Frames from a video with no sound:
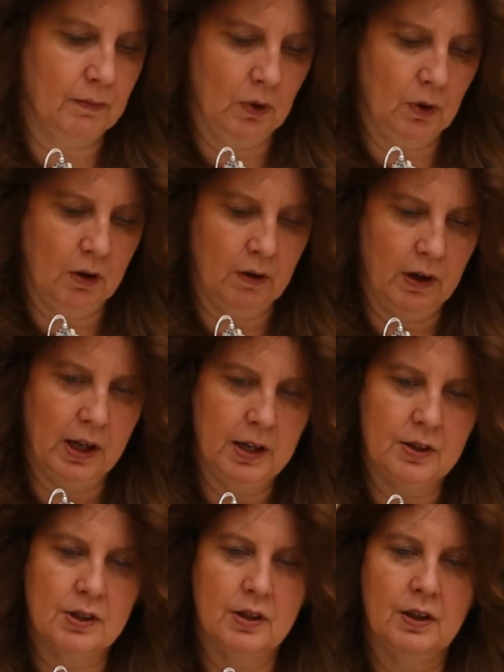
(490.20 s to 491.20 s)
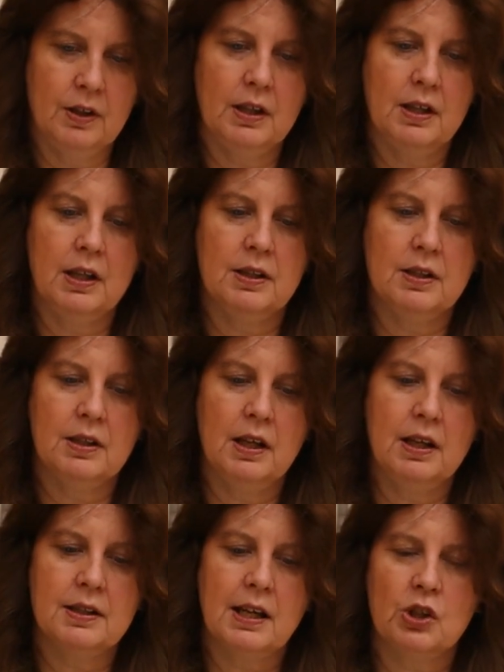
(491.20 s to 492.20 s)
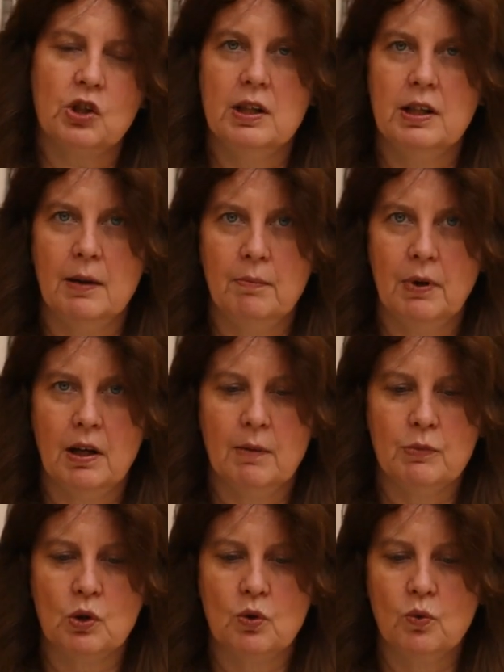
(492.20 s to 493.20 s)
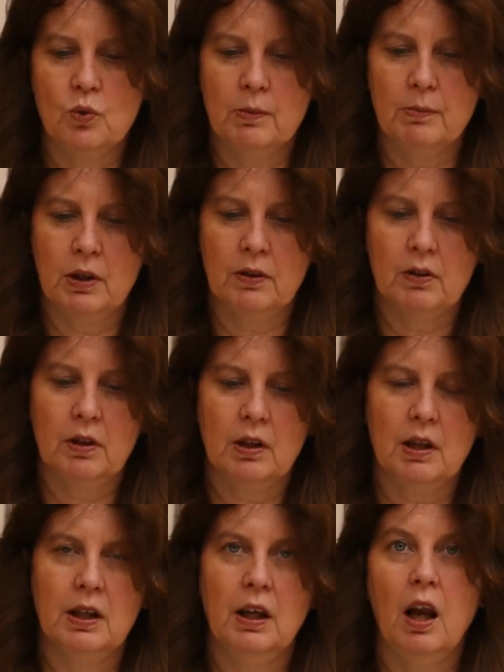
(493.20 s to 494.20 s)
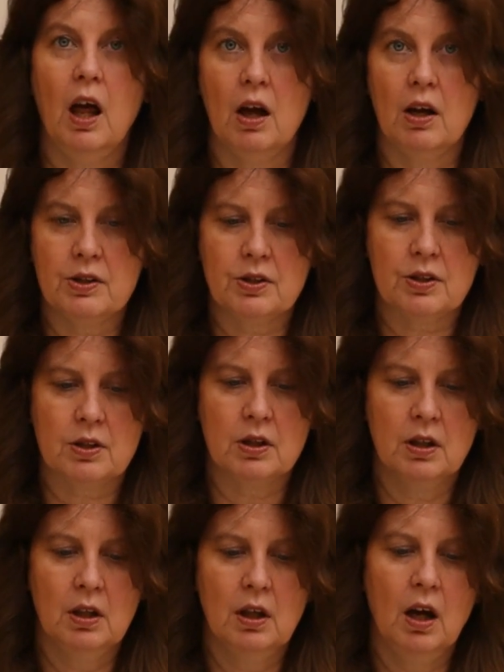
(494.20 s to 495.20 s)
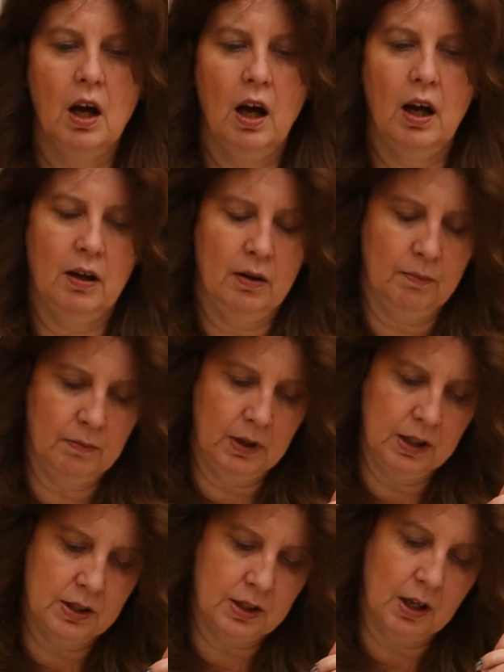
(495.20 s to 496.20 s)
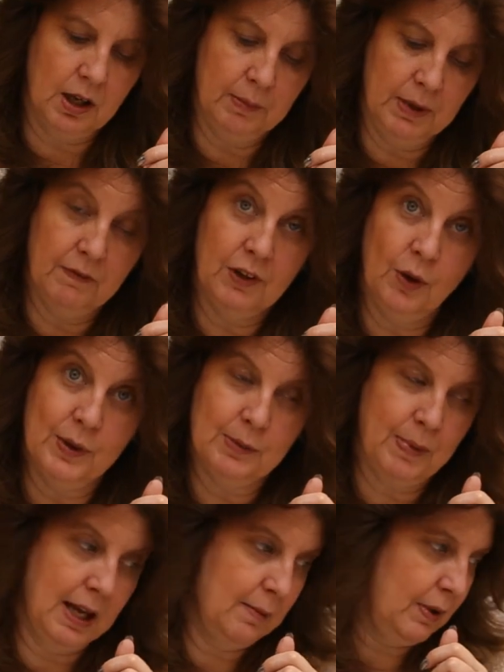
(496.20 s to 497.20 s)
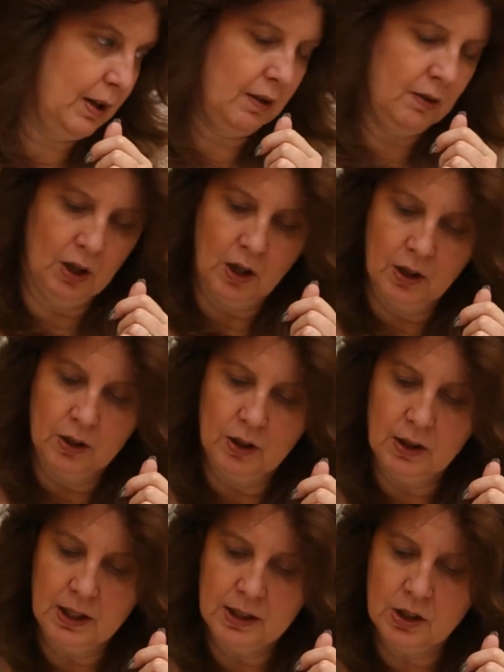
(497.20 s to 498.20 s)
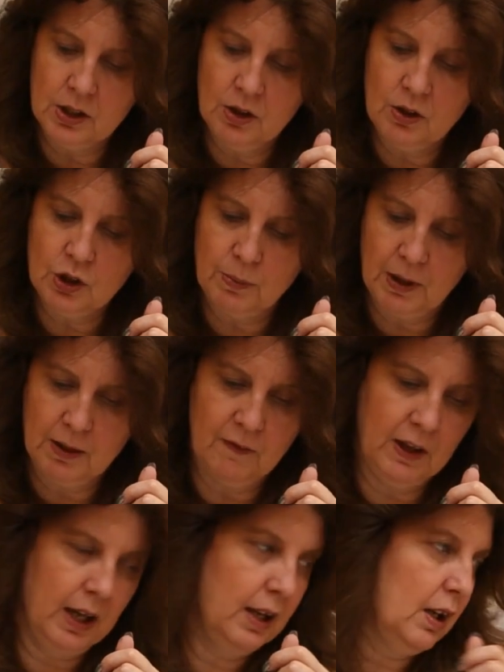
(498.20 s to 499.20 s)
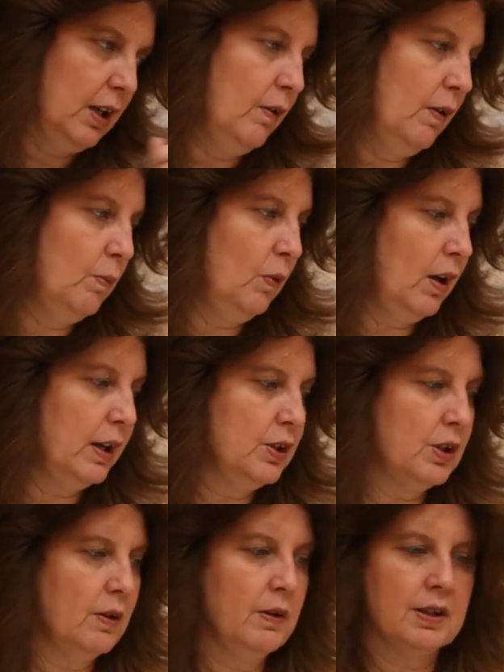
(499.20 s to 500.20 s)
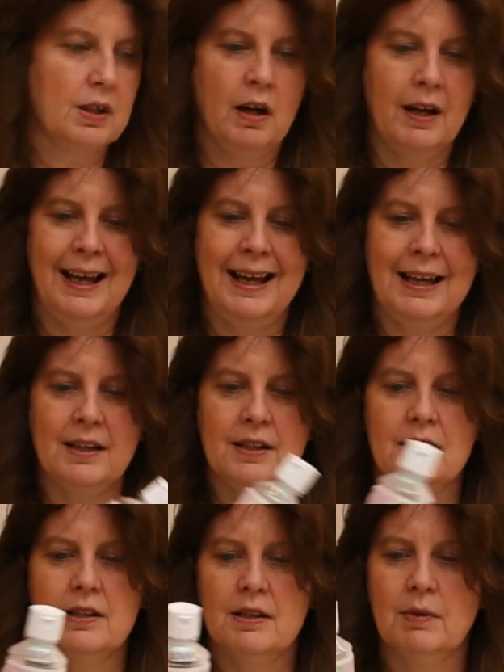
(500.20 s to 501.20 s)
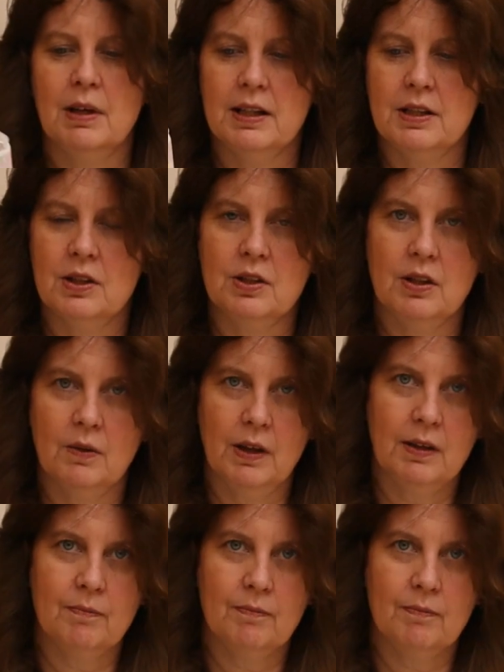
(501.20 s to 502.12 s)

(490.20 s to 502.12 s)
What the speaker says: alright, so that it's actually then becomes an ornament that can last its time, even though it's paper, you need to use your PVA glue, and what I do is I add some glitter to it.